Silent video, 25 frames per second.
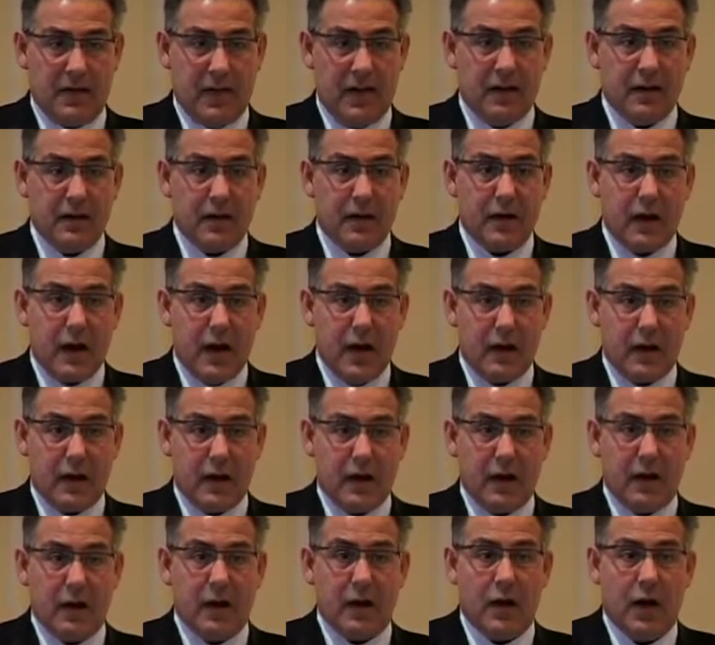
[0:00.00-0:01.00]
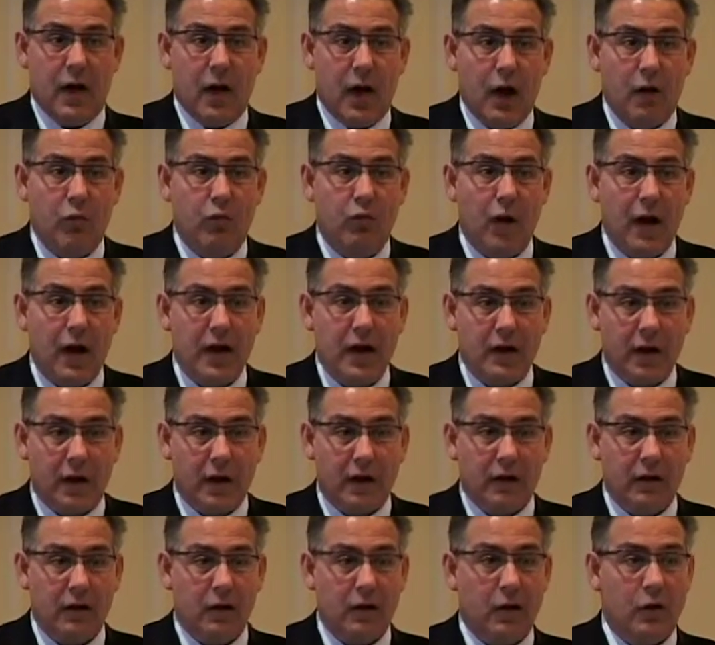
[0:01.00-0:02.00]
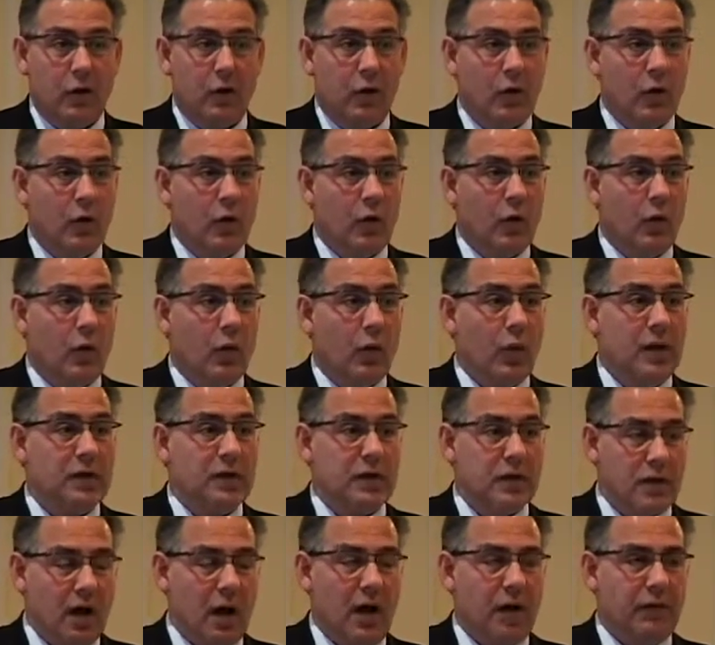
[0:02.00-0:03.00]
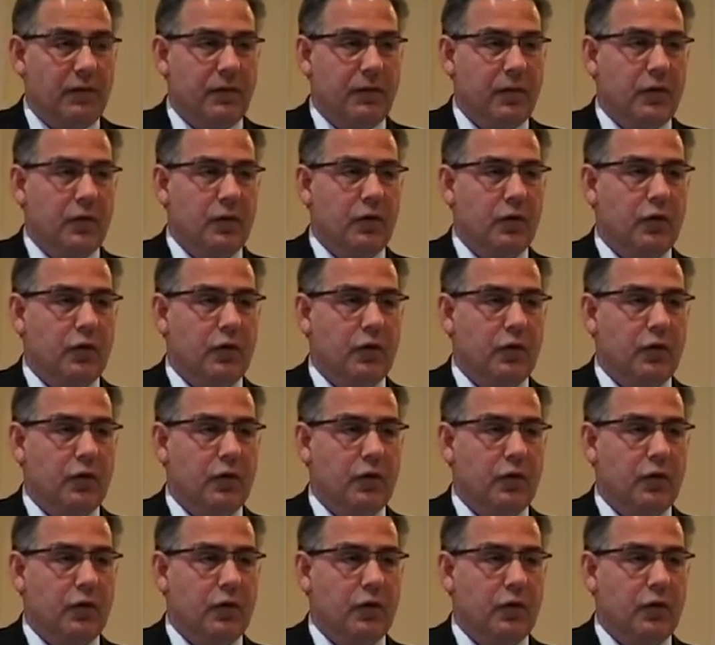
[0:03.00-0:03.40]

indicating a writing, was enough